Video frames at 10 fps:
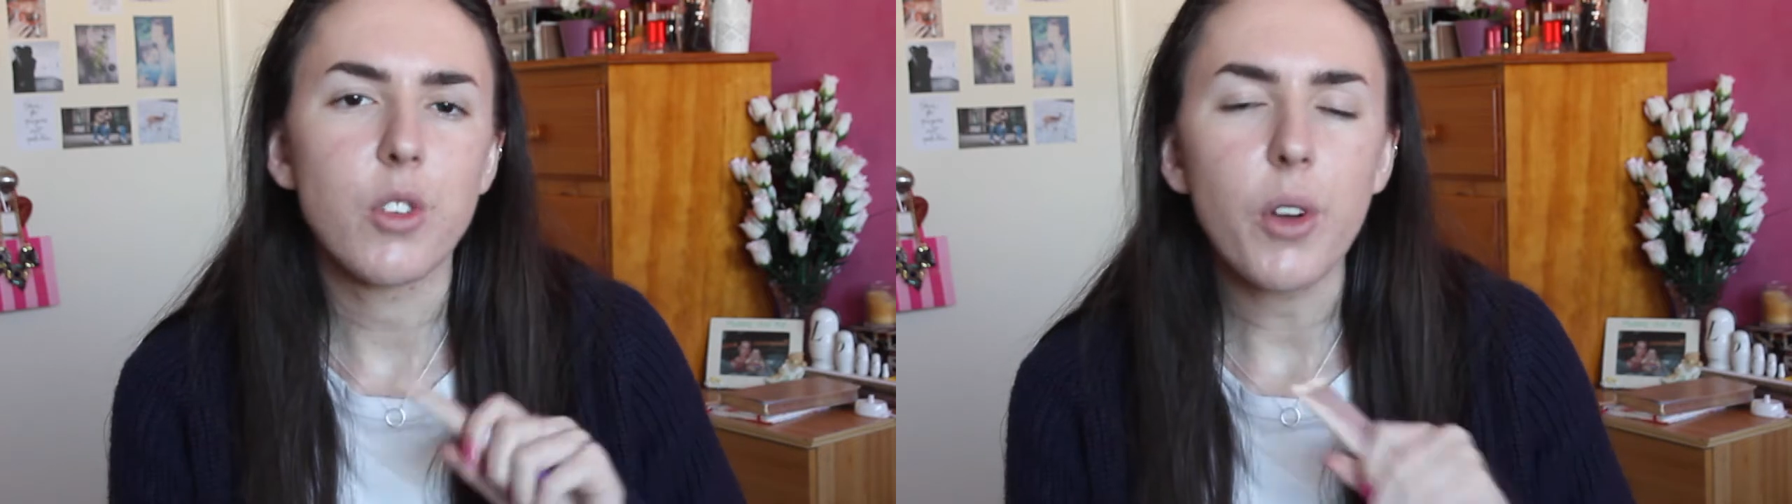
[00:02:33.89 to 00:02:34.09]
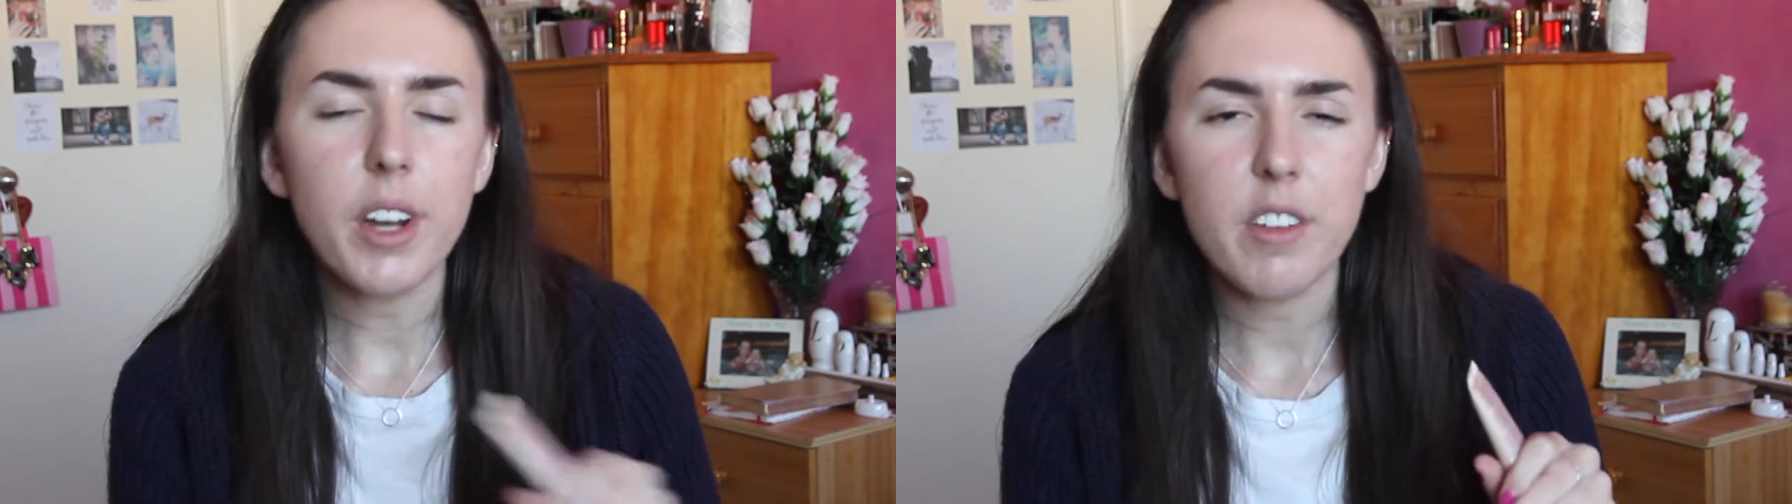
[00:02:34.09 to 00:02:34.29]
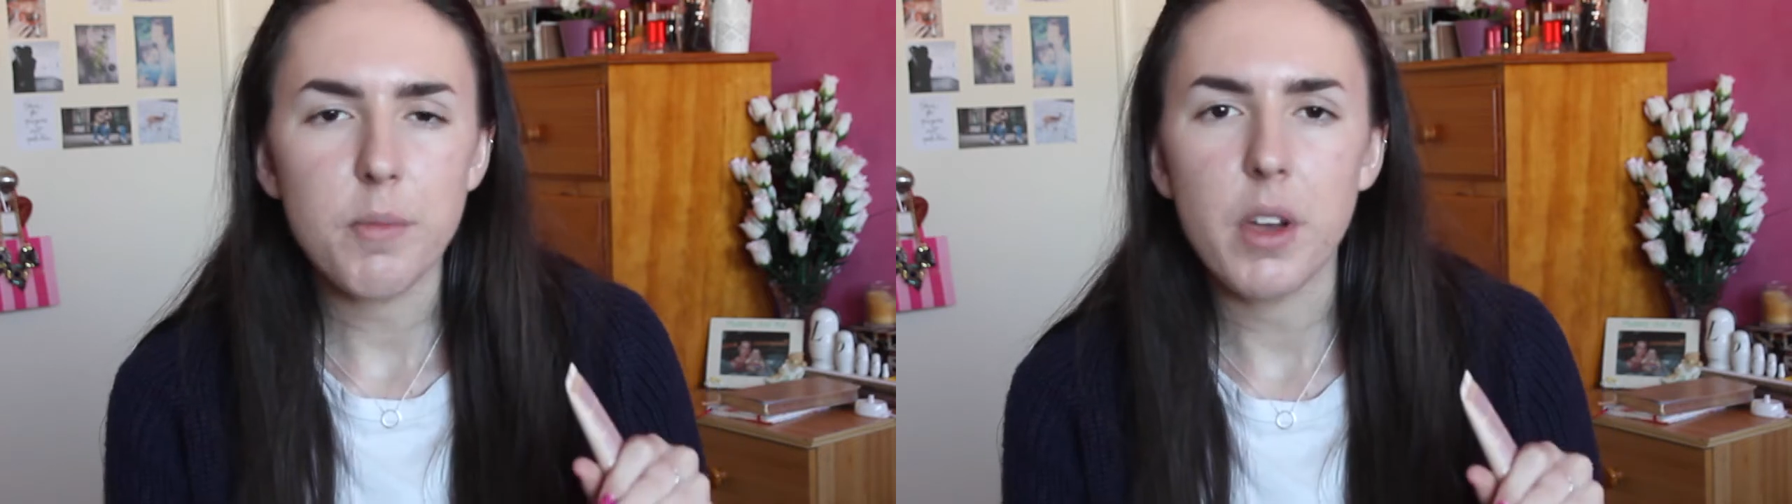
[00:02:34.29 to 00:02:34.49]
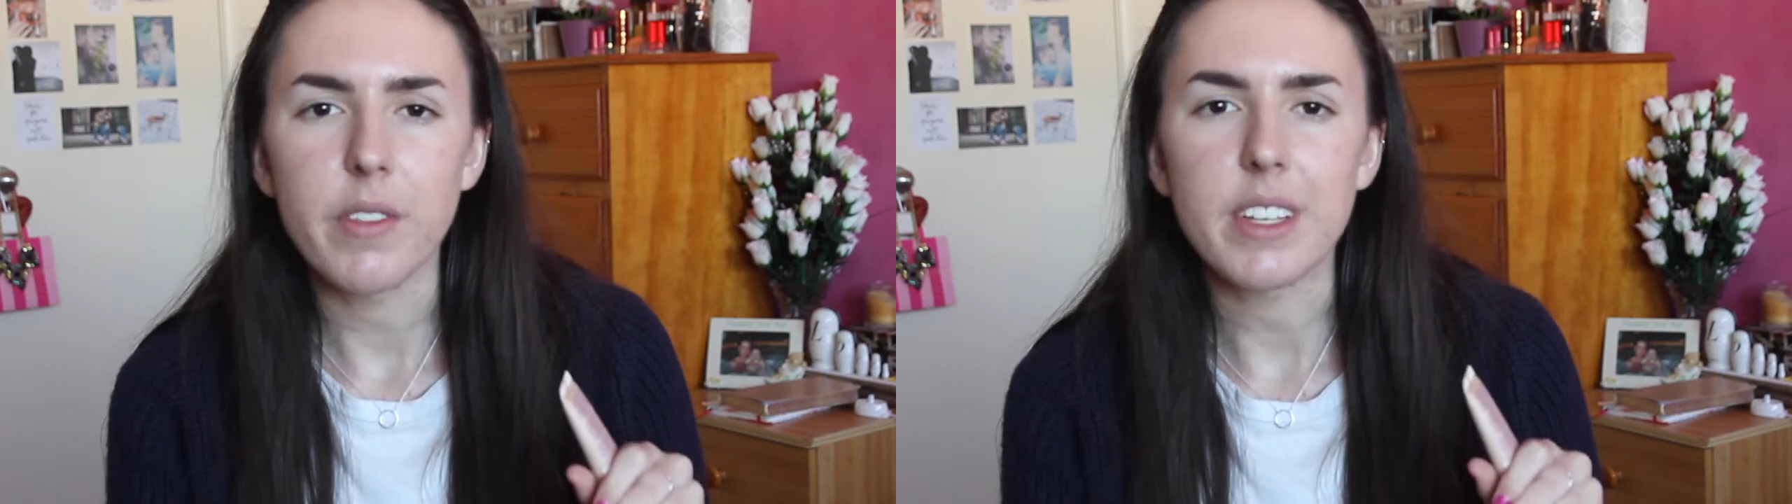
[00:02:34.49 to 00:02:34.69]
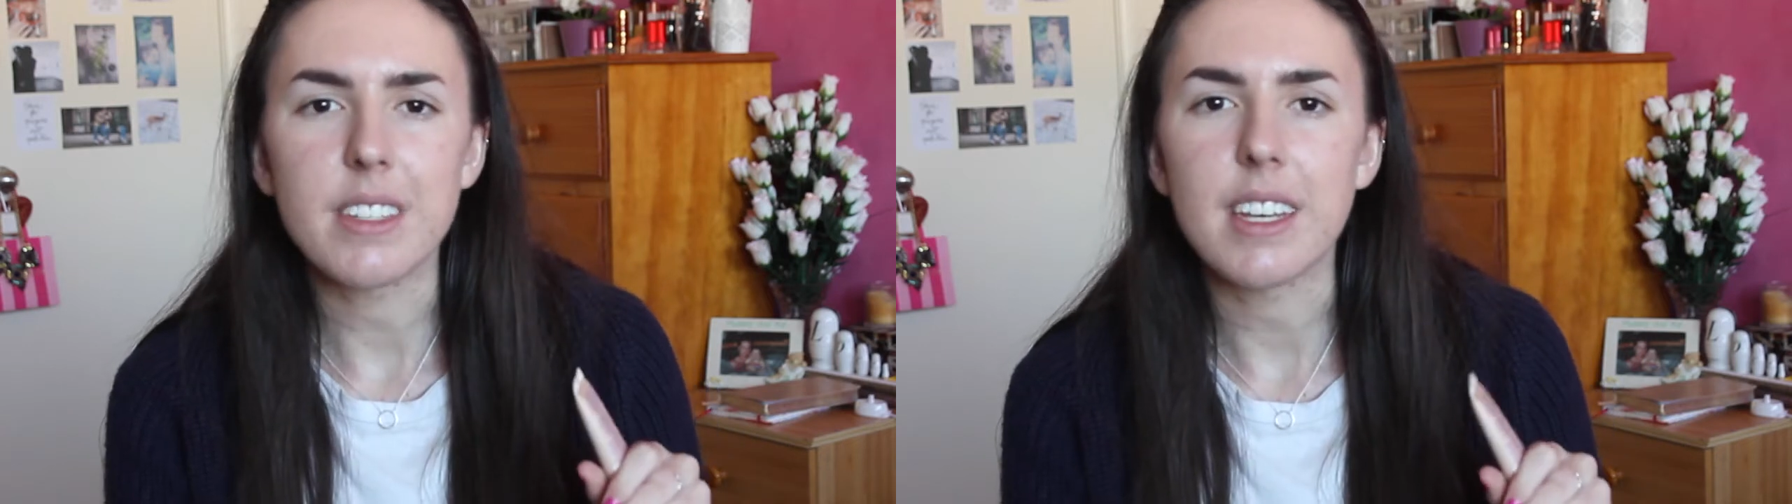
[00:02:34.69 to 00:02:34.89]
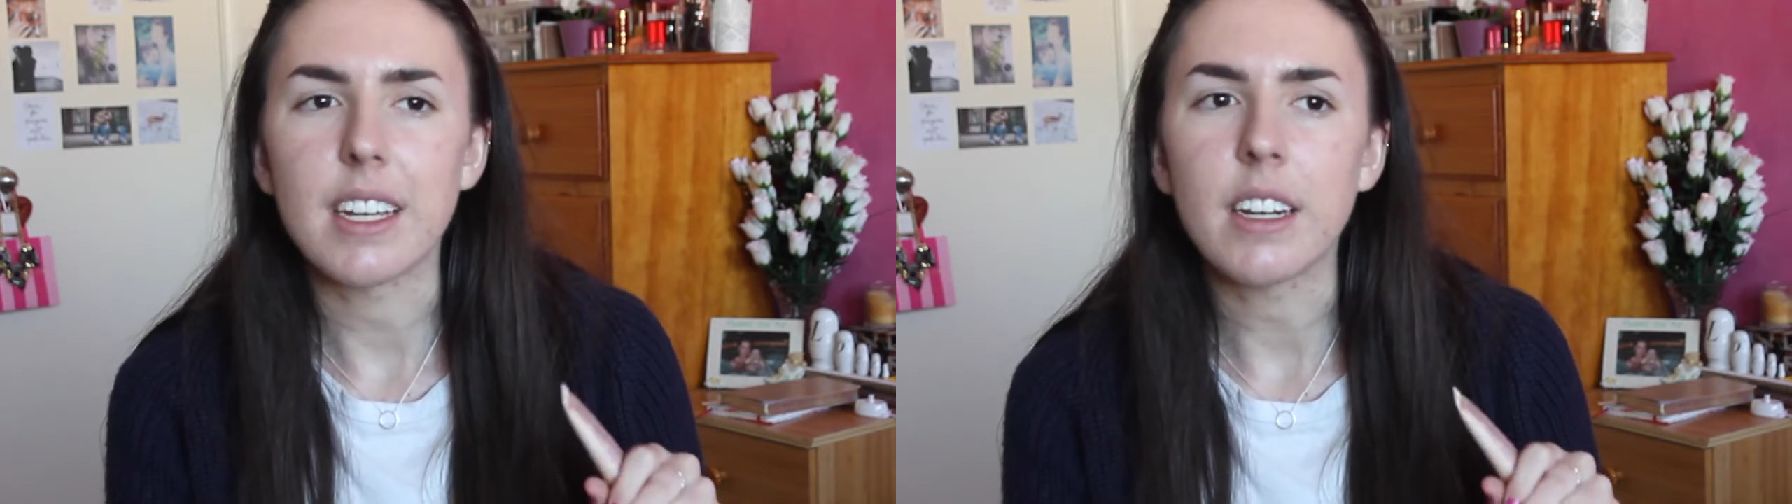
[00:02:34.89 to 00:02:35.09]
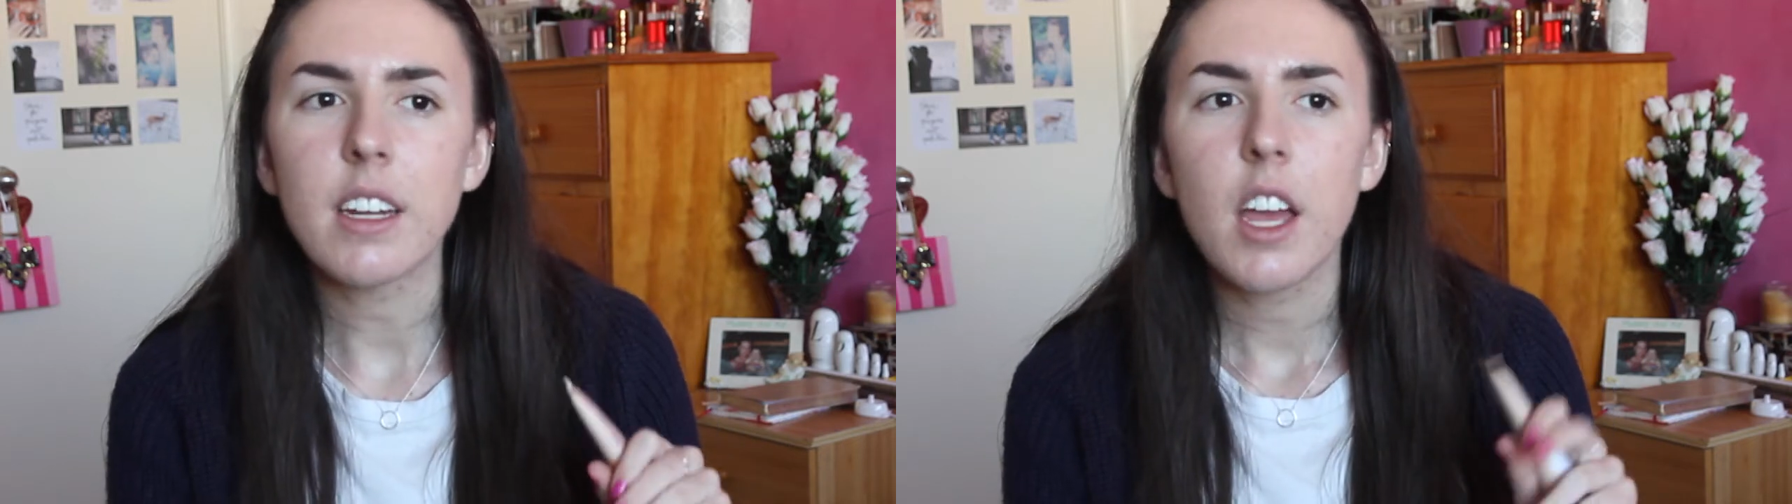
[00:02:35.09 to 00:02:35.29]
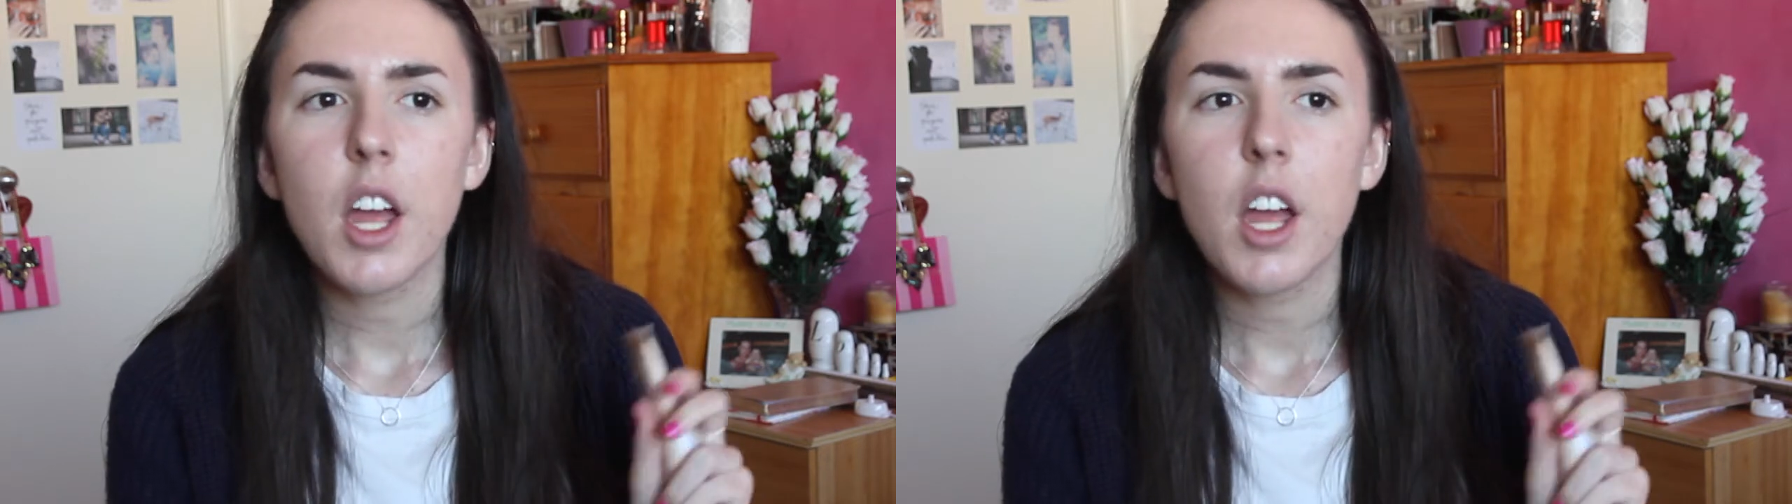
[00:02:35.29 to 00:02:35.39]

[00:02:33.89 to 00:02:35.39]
don't have perfect skin